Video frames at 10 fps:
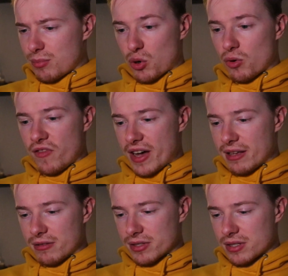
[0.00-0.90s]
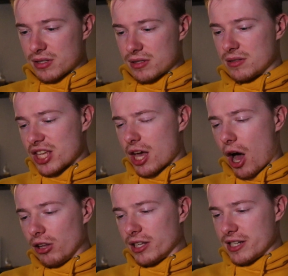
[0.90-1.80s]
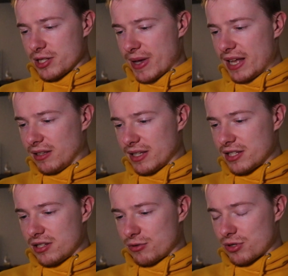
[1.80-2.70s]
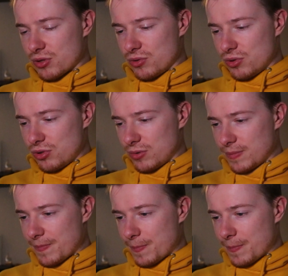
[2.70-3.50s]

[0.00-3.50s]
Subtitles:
profiles. It's the colour as well. It's, you know, so